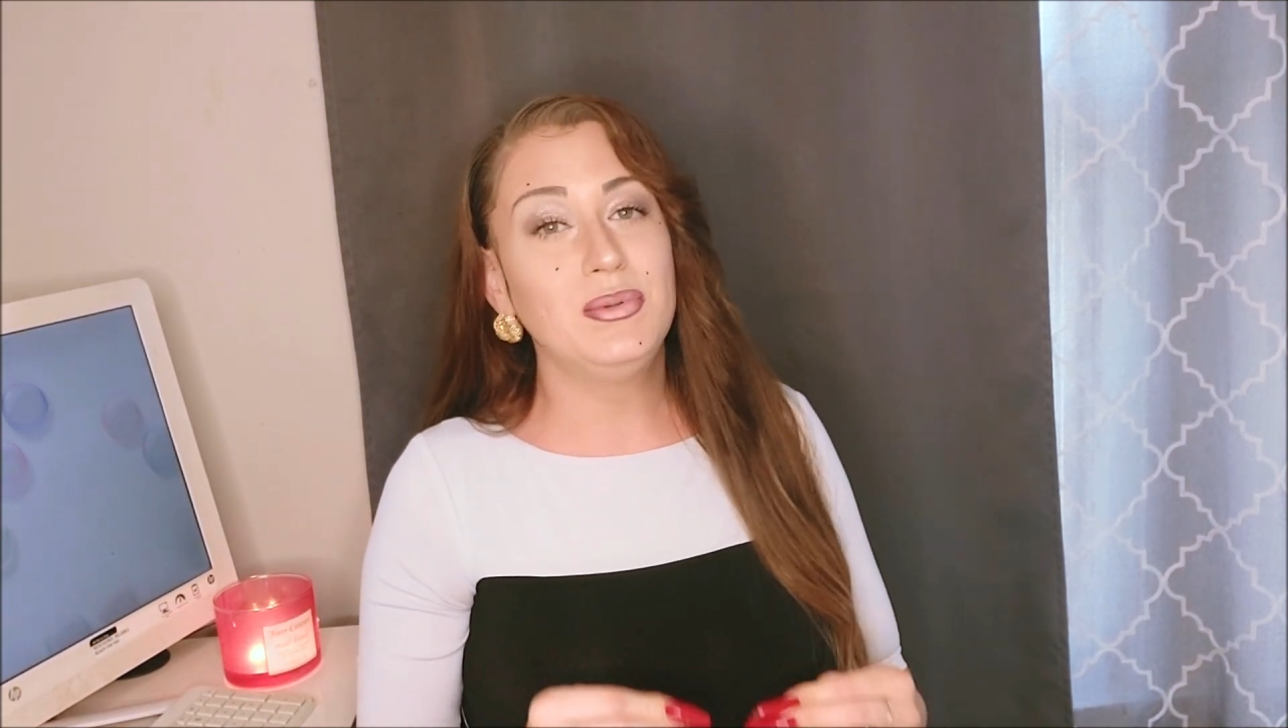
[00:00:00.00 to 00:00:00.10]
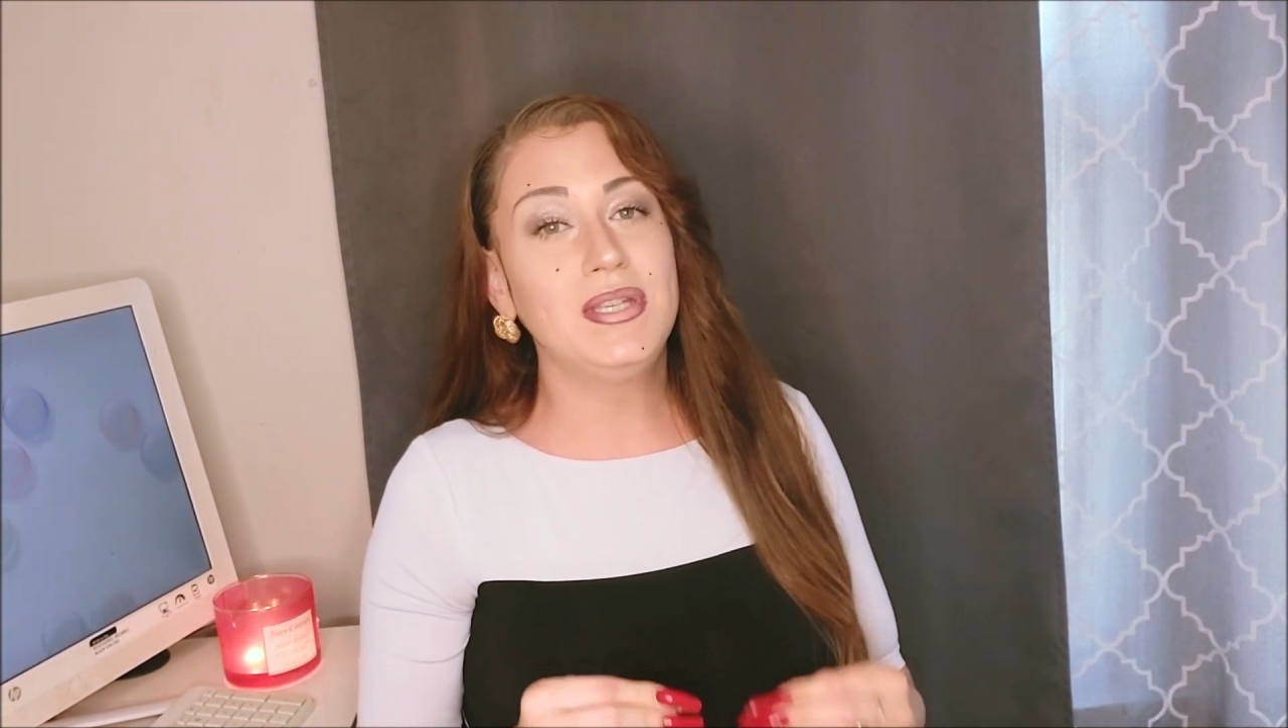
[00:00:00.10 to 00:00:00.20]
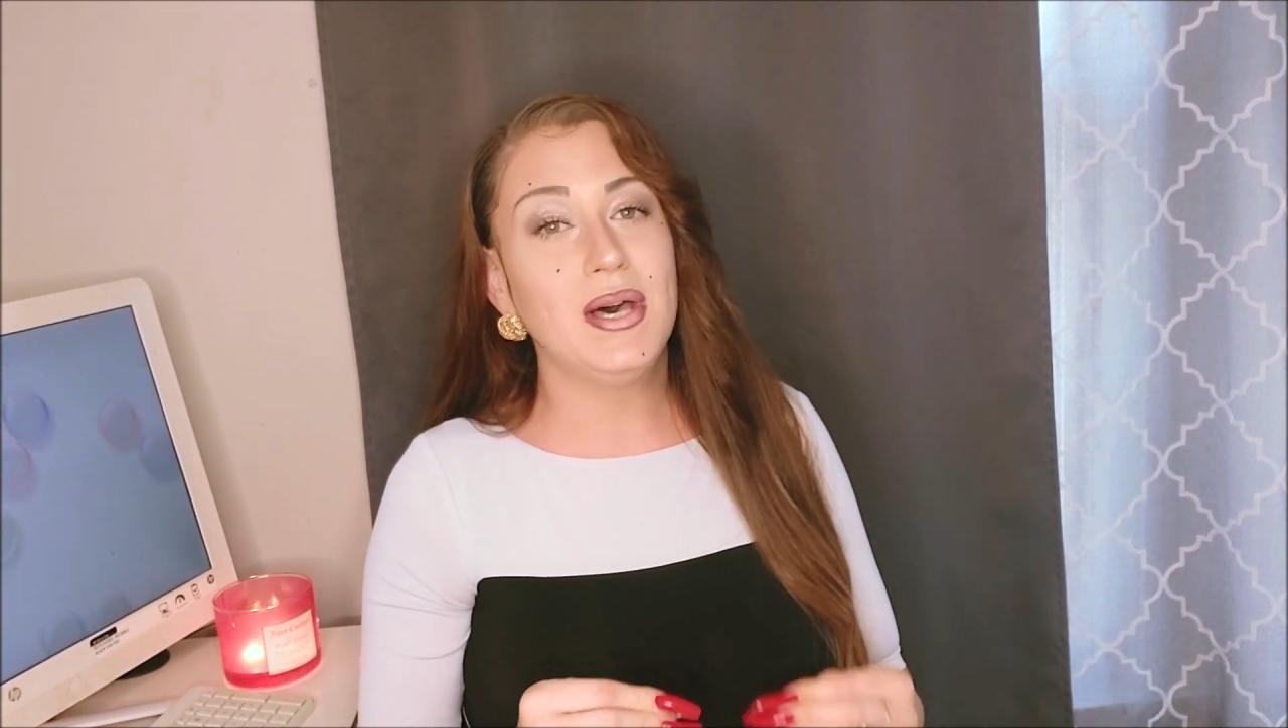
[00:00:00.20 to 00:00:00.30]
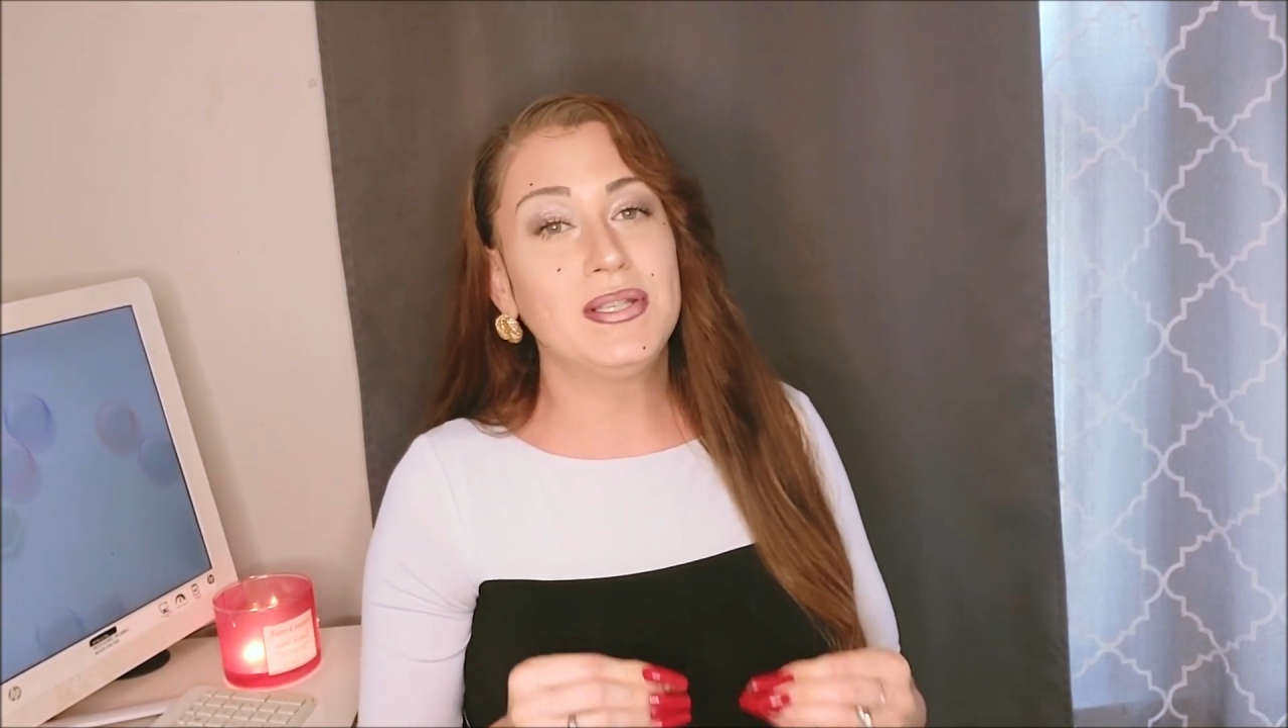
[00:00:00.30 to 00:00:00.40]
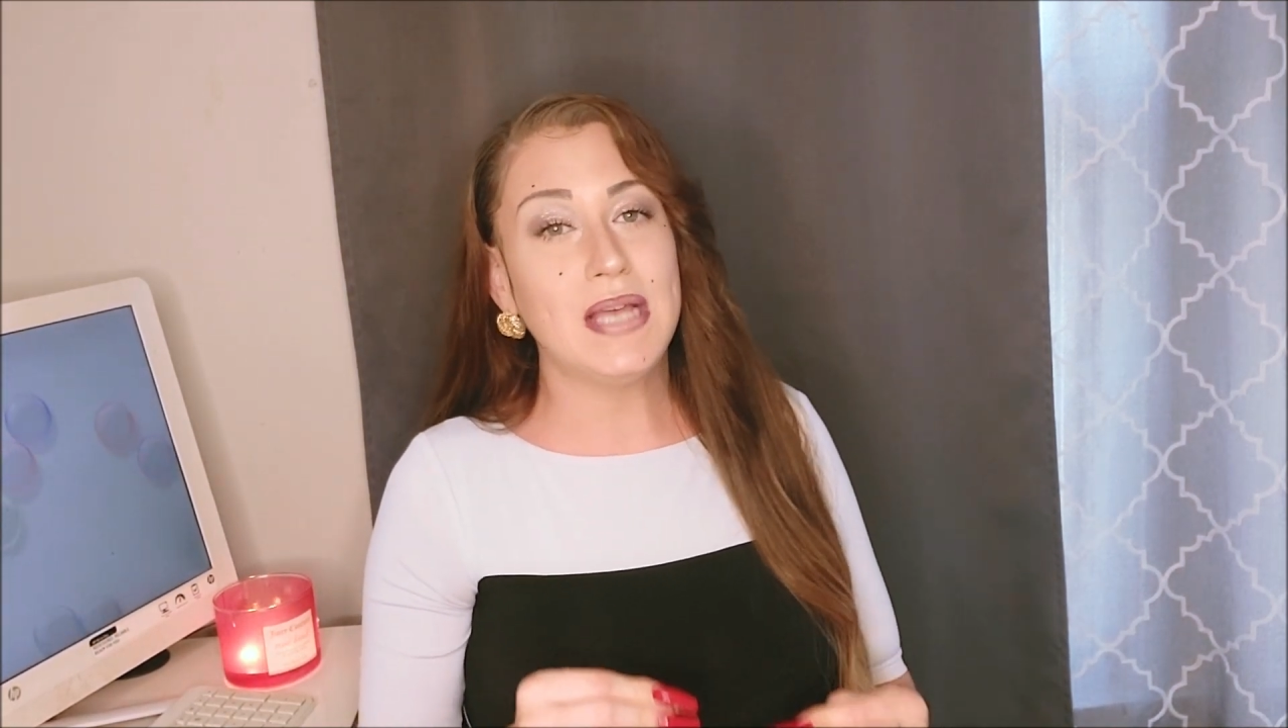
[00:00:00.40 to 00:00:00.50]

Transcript: to tell